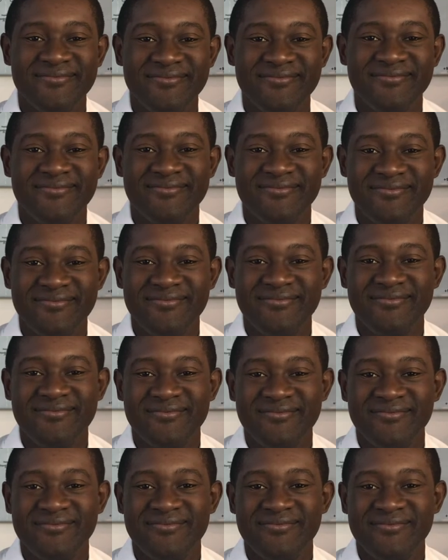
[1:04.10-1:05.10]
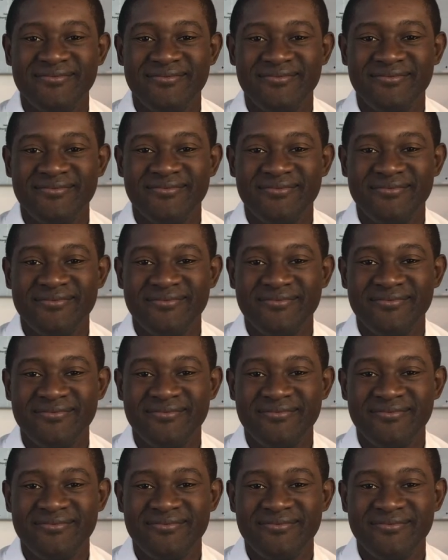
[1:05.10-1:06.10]

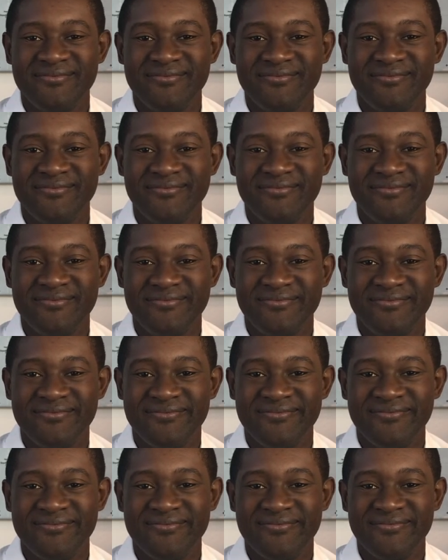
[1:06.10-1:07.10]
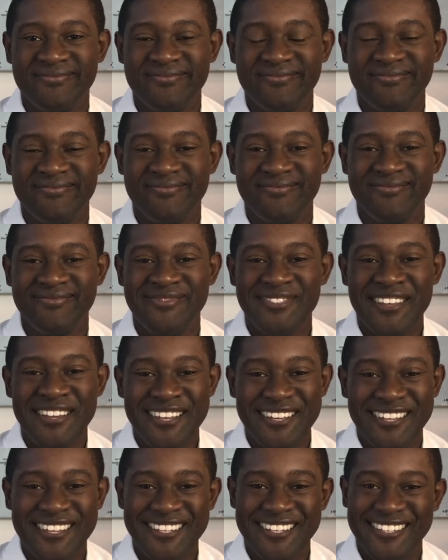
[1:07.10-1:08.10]

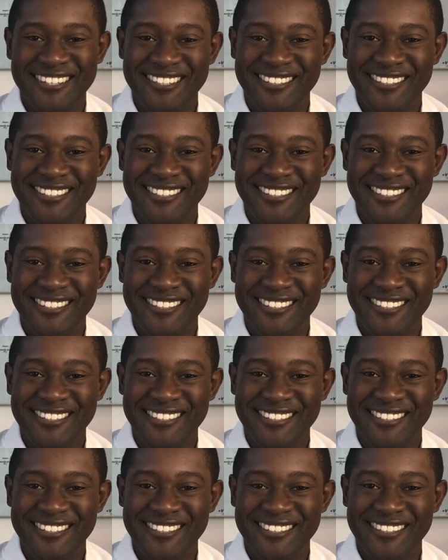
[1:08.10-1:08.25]
(not speaking)